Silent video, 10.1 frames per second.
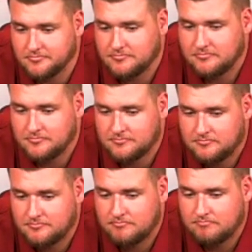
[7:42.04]

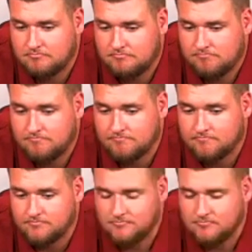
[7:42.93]

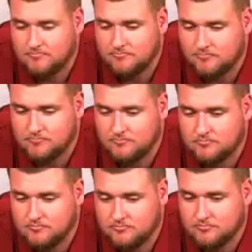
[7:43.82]

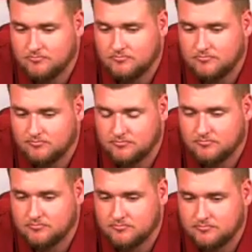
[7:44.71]

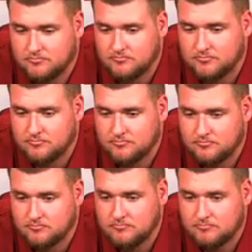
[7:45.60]

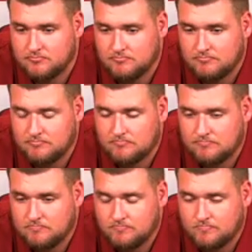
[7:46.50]

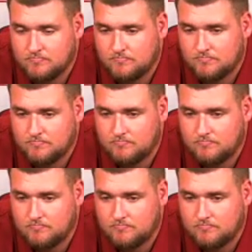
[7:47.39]
This person isn't speaking.